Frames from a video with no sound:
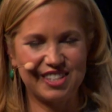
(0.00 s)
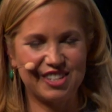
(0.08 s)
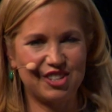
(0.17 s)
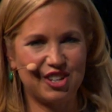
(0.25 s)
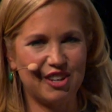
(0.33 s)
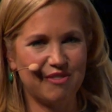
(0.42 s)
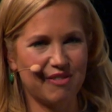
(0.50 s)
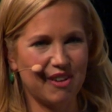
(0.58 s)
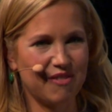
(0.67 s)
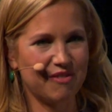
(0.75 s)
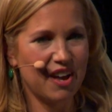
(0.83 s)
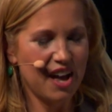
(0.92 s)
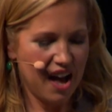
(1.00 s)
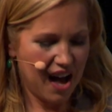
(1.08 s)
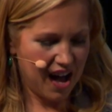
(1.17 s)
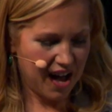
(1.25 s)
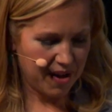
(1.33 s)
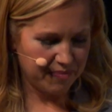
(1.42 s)
the chief of
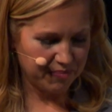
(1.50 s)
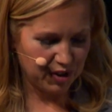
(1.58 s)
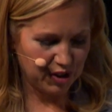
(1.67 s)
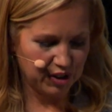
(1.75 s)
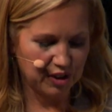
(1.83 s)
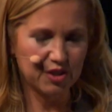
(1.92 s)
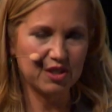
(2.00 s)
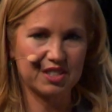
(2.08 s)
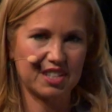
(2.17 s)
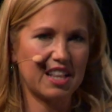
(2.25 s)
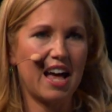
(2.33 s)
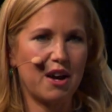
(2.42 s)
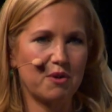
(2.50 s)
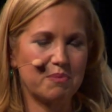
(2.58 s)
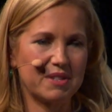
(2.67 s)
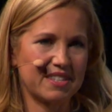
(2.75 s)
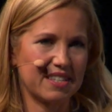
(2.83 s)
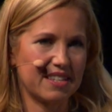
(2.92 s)
Google's cloud
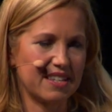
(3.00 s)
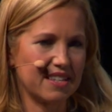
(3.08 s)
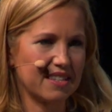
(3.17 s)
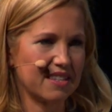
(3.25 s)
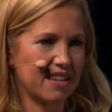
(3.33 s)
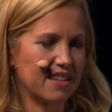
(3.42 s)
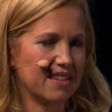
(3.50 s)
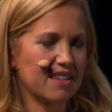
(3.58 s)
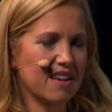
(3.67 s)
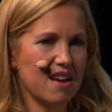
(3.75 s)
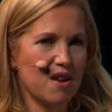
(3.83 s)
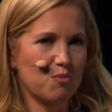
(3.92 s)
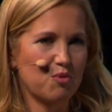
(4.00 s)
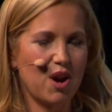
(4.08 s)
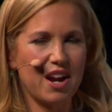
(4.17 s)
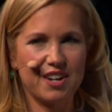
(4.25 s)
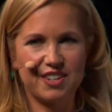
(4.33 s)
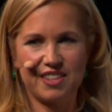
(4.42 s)
businesses, and
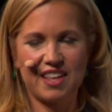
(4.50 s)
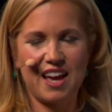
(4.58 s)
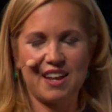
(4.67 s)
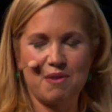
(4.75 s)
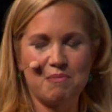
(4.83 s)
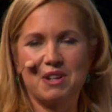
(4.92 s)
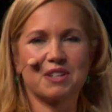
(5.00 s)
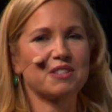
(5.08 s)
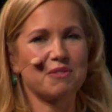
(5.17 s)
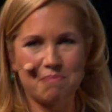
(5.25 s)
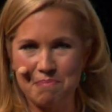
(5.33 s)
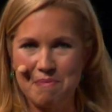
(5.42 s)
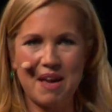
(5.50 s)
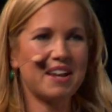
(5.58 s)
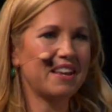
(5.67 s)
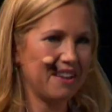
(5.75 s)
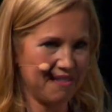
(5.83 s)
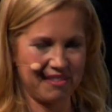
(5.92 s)
prior to that, amongst
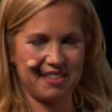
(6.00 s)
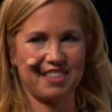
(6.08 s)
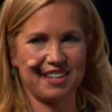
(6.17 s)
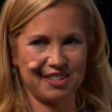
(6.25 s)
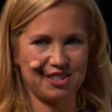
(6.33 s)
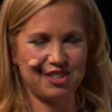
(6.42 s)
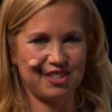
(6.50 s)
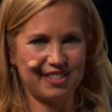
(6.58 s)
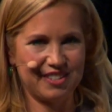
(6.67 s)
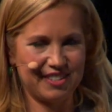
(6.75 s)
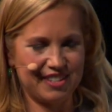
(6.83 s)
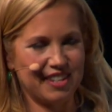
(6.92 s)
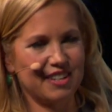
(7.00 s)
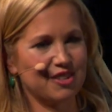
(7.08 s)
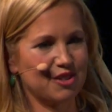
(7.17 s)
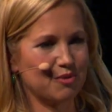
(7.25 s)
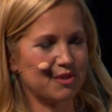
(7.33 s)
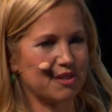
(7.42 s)
many of the things she did,
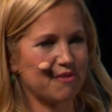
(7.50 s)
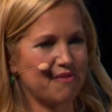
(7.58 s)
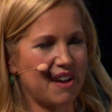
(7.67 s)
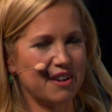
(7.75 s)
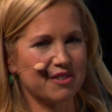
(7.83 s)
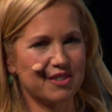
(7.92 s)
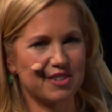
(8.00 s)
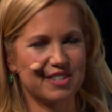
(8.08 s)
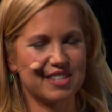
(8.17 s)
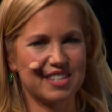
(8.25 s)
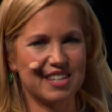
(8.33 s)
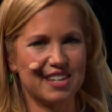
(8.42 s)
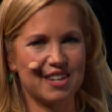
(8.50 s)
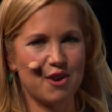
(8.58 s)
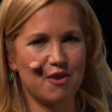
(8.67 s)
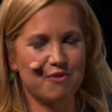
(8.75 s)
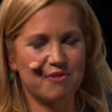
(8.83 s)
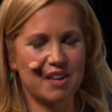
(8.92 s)
she was the founder and
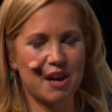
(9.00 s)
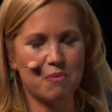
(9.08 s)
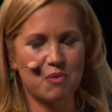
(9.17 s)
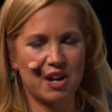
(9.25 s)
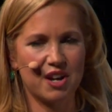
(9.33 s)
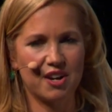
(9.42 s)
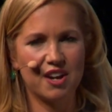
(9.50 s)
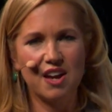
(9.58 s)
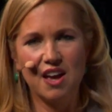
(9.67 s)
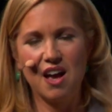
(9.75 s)
CEO of VMware.